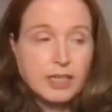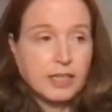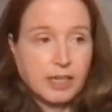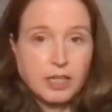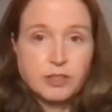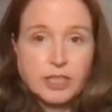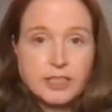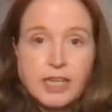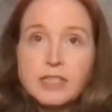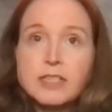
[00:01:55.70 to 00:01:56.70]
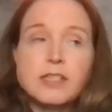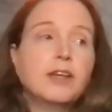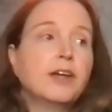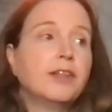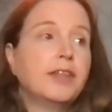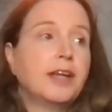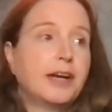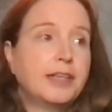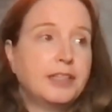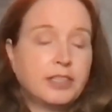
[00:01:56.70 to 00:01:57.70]
The contract says that
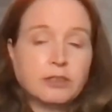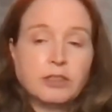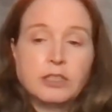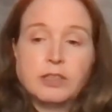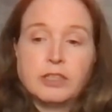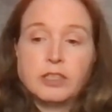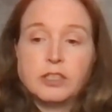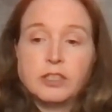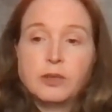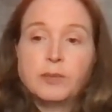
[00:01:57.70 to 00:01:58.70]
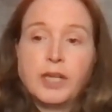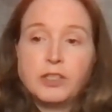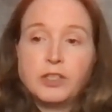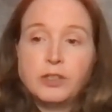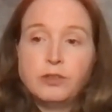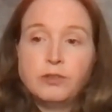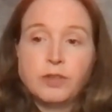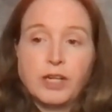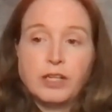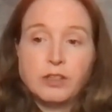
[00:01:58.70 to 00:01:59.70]
I, the general contractor, can terminate you
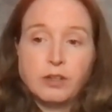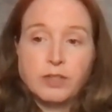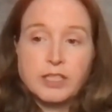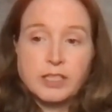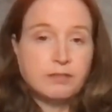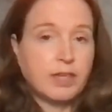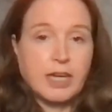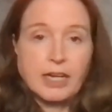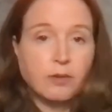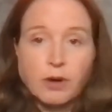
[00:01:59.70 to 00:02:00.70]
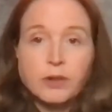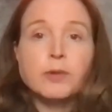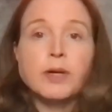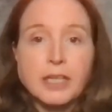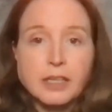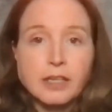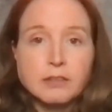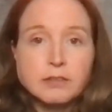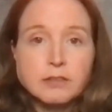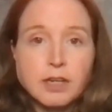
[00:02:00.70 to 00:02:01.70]
for any or no reason, and I don't owe you anything,
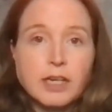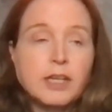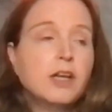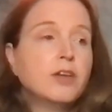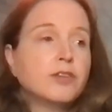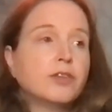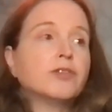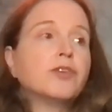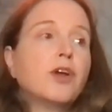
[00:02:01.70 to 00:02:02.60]
right? So there's